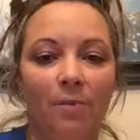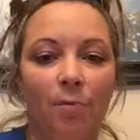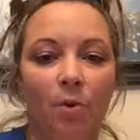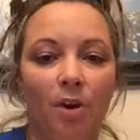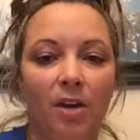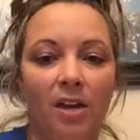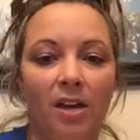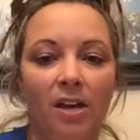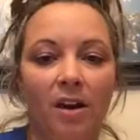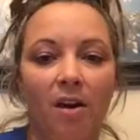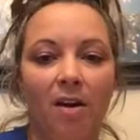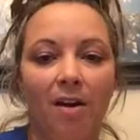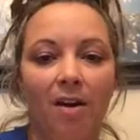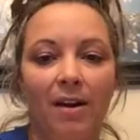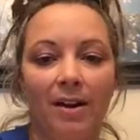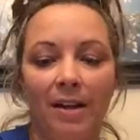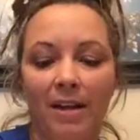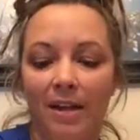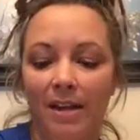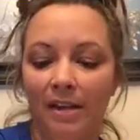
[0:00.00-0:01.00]
working
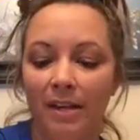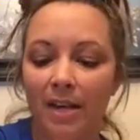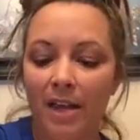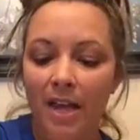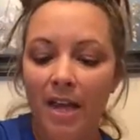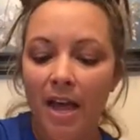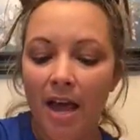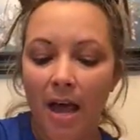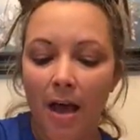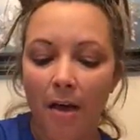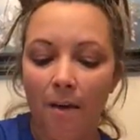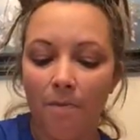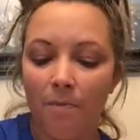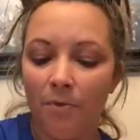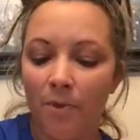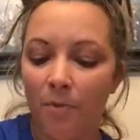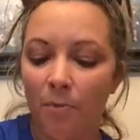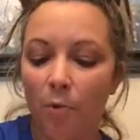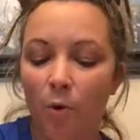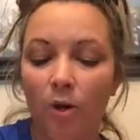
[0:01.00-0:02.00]
awning, and
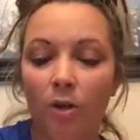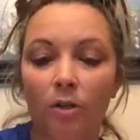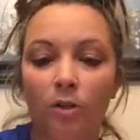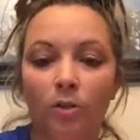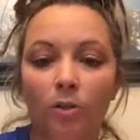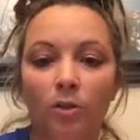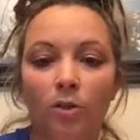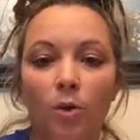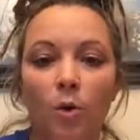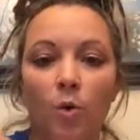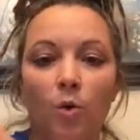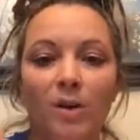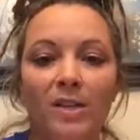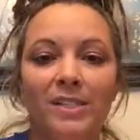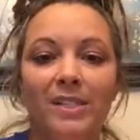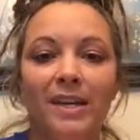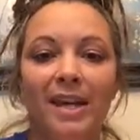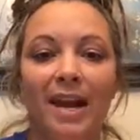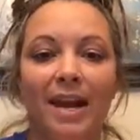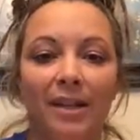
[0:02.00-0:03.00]
the more little
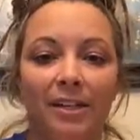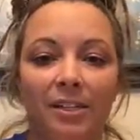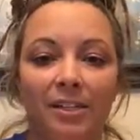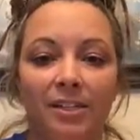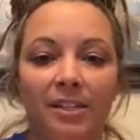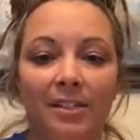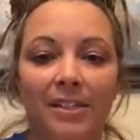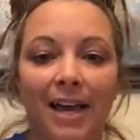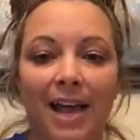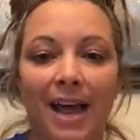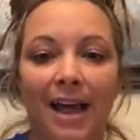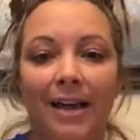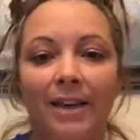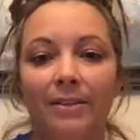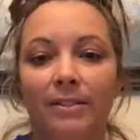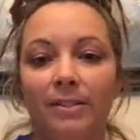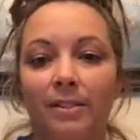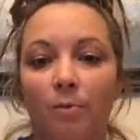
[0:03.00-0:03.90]
toys and gadgets that it has,